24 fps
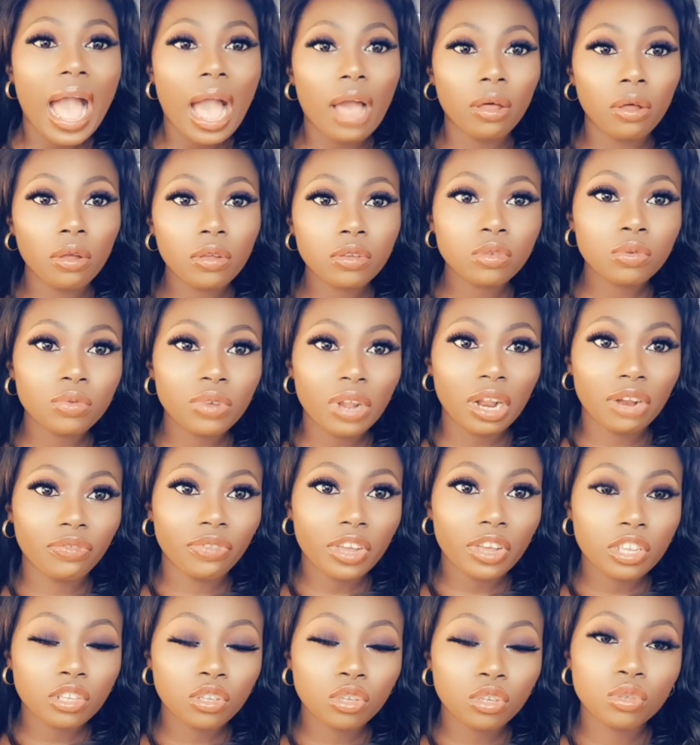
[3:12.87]
I also
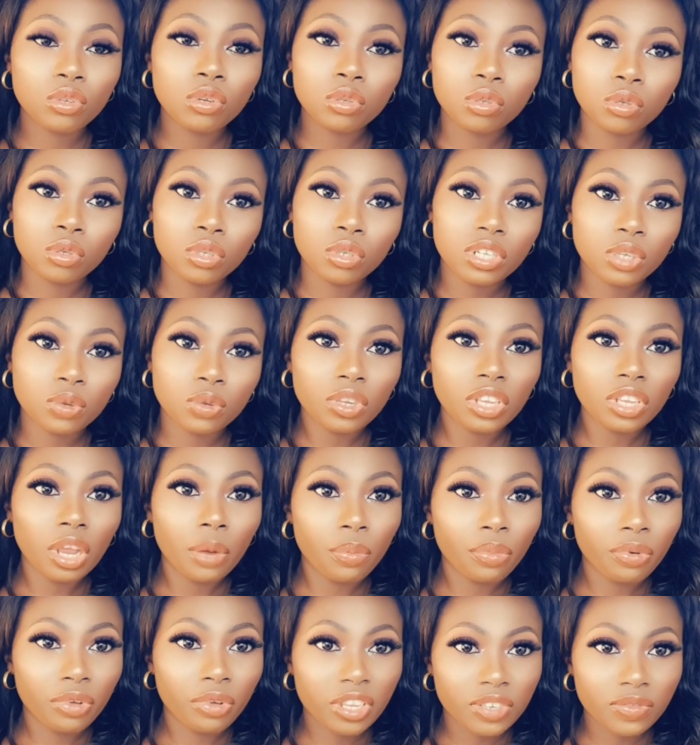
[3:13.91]
advise you not to do this when
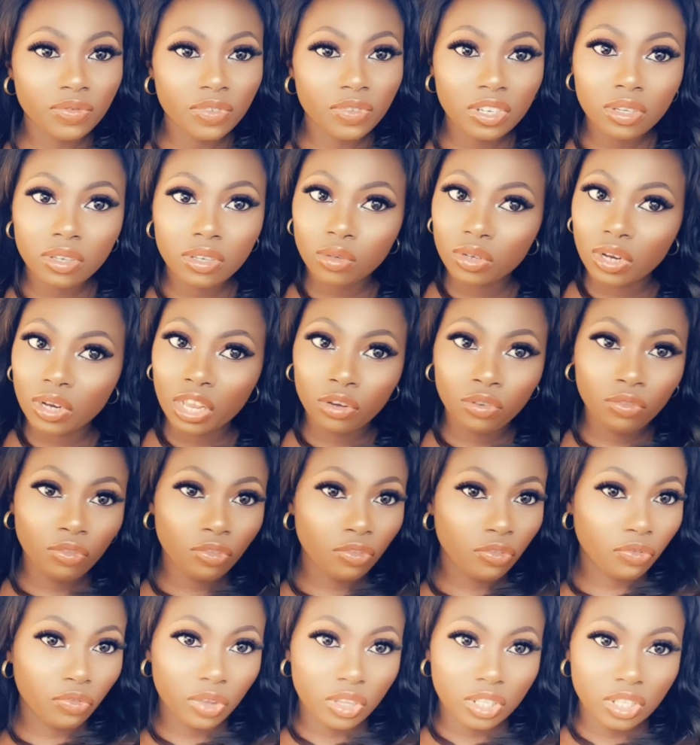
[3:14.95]
you're breastfeeding, so that you
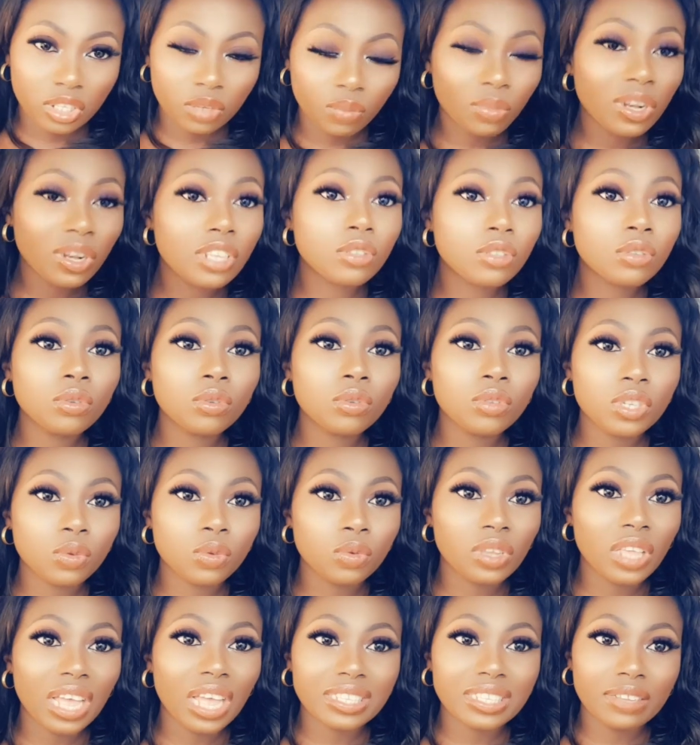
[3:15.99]
don't faint. Please don't do
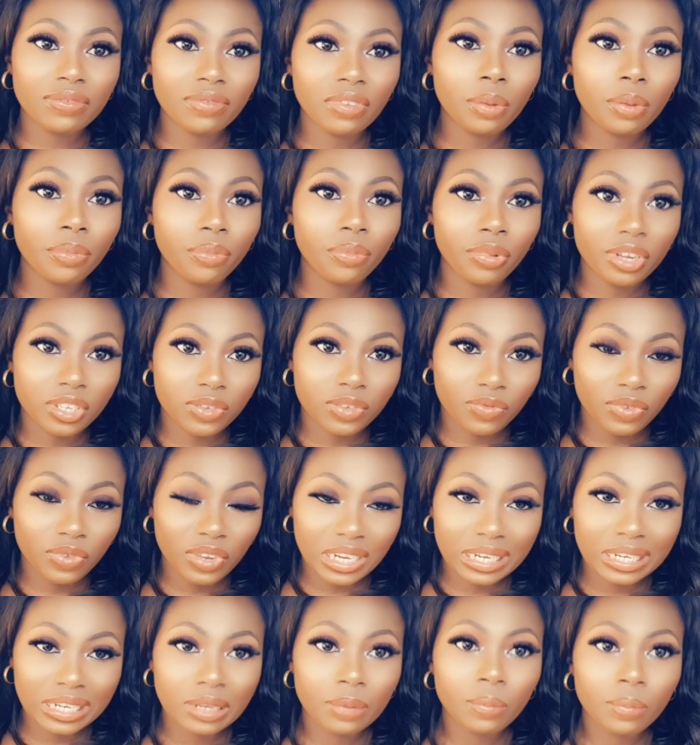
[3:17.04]
this when you're actively
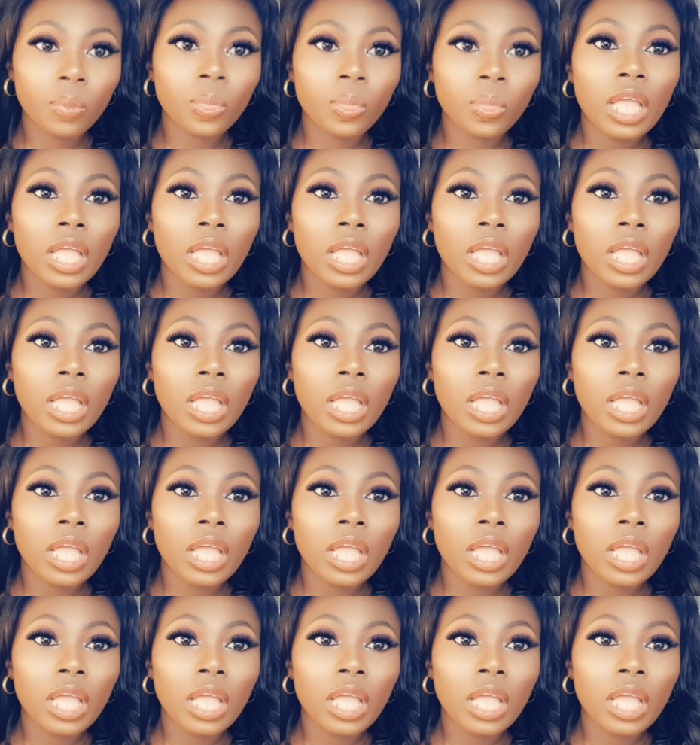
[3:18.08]
breastfeeding.